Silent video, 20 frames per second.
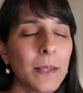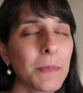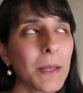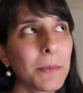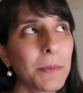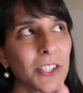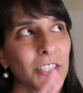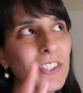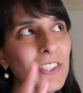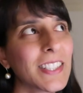
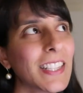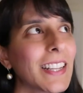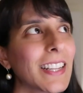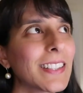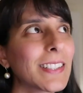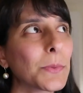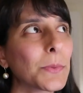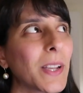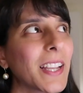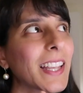maybe I should say it
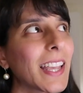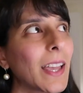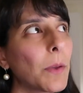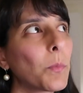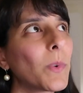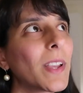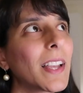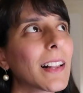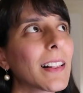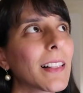this way,
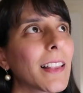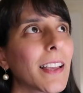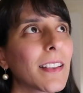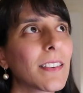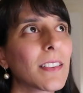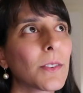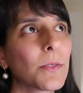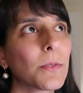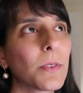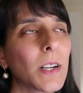can we
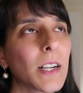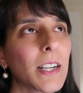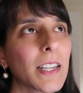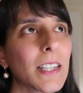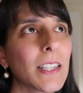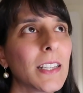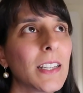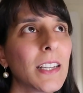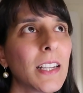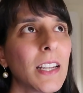
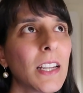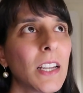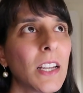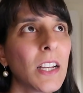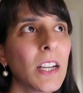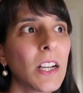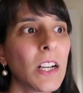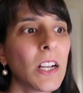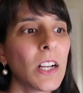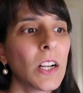classify
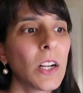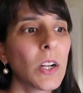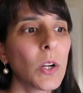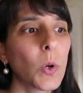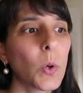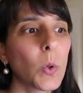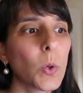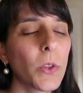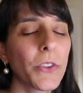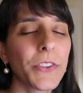
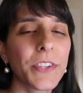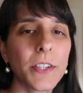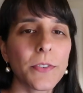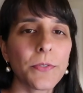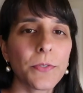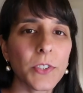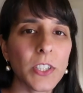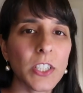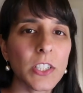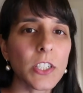all the
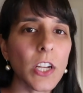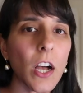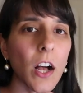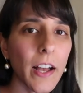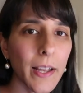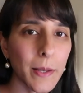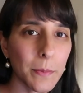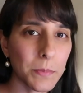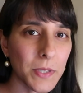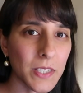different
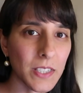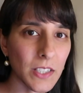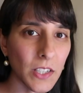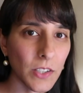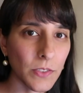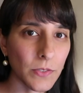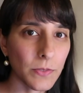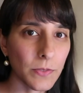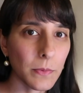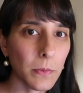types
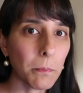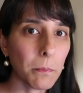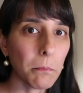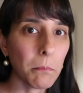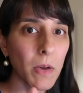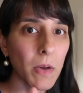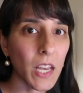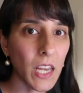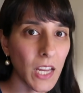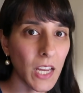of
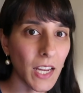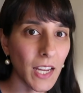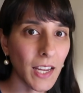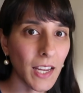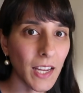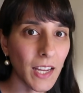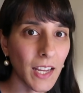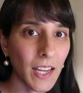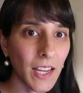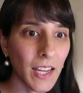
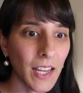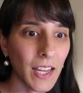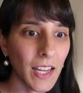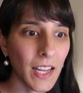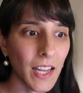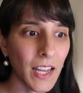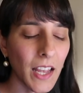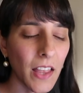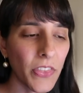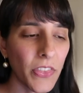money
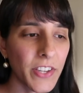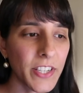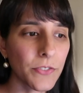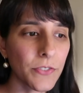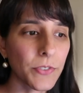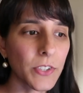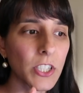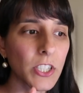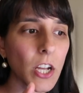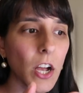and the
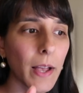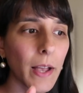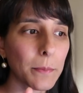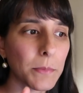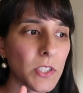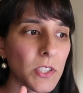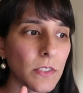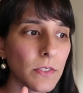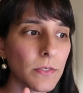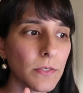different
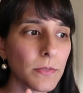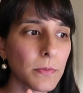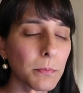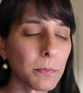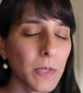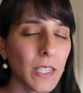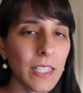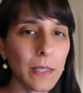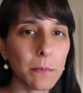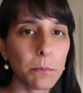types of
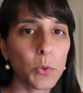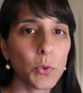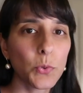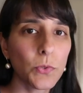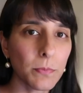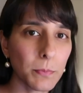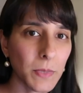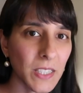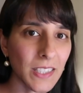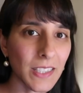money
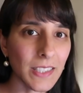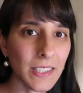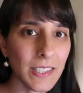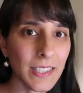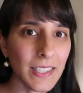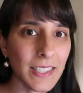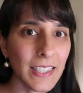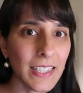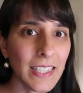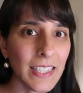
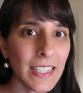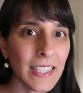movements?